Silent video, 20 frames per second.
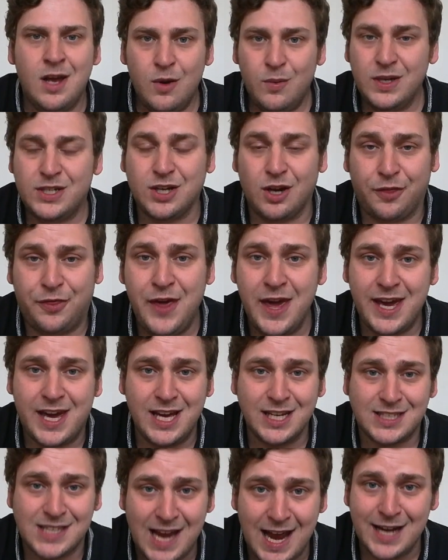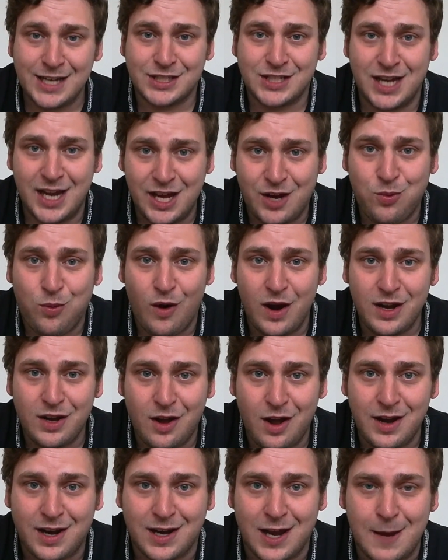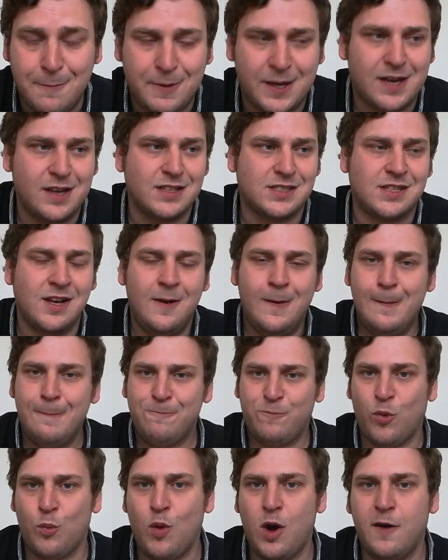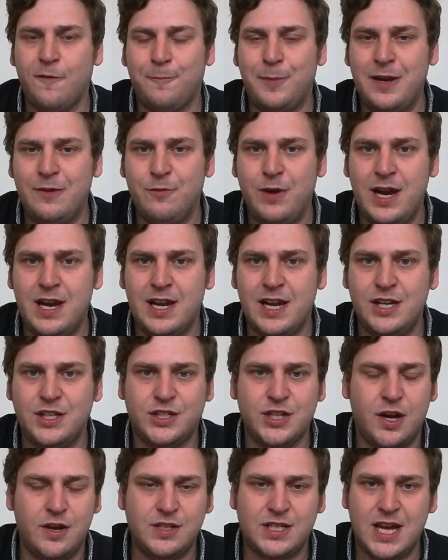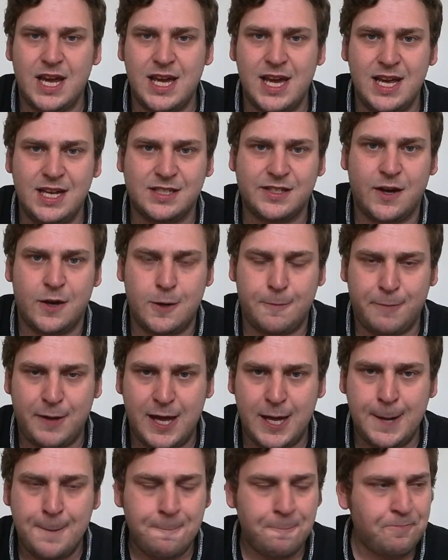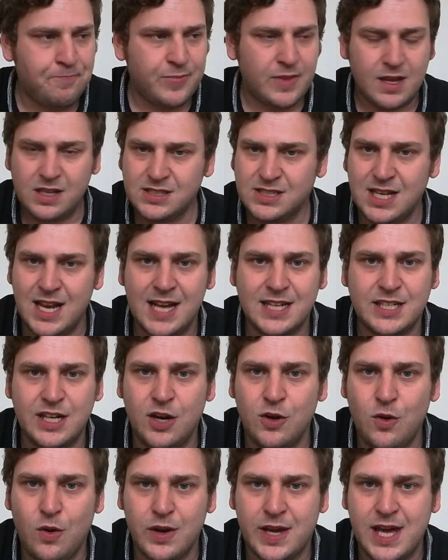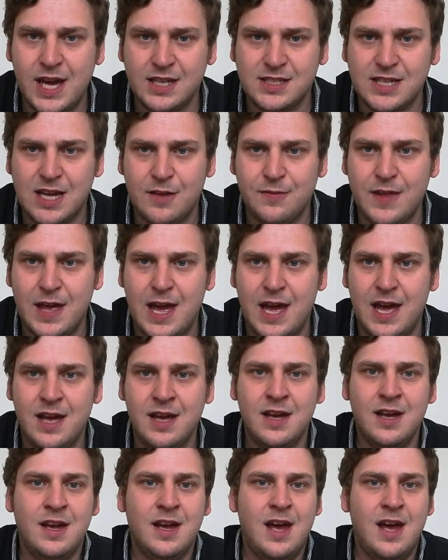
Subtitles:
Which I think is actually quite likely, because from what I've been reading, Jose is going to be selecting a lot of kids out there.